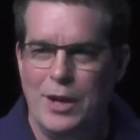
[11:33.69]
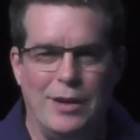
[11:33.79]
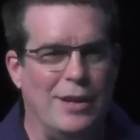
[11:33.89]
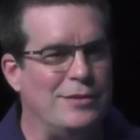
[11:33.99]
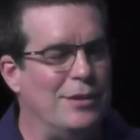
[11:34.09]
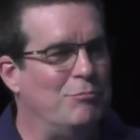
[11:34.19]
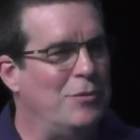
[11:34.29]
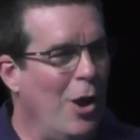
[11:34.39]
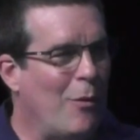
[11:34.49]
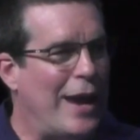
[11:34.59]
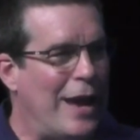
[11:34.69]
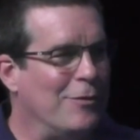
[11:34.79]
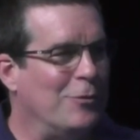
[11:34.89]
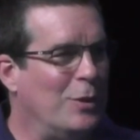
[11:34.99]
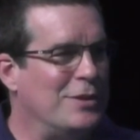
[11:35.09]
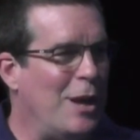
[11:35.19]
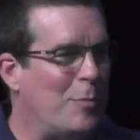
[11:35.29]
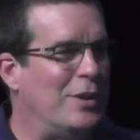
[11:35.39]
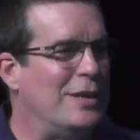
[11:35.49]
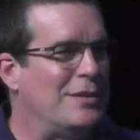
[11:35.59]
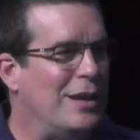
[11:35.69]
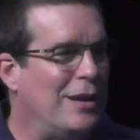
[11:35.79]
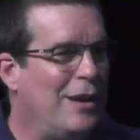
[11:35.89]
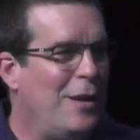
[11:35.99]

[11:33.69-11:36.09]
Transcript: And I said, No, I haven't. What's up? And he said,